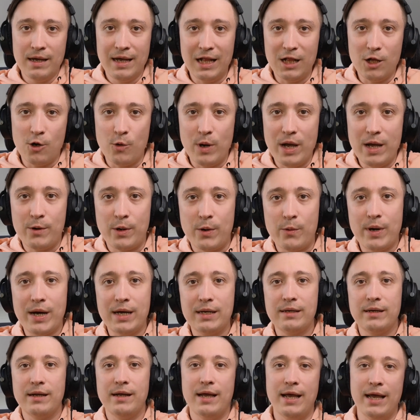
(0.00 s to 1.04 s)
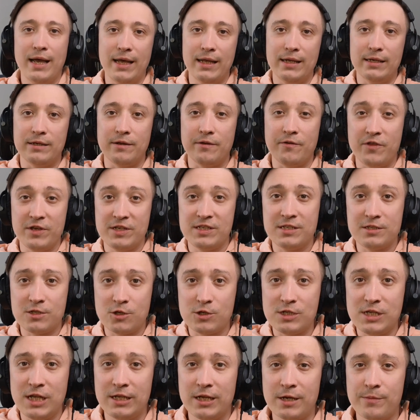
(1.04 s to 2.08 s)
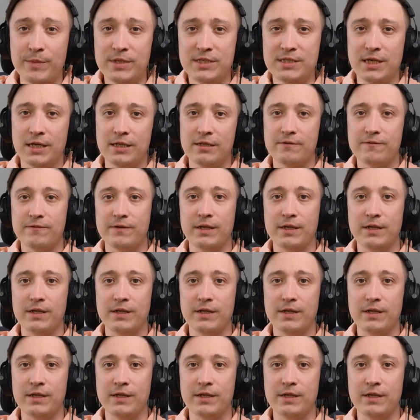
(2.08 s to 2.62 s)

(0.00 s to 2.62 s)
Hello everyone, and this is Ruslan Akhmedzyanov,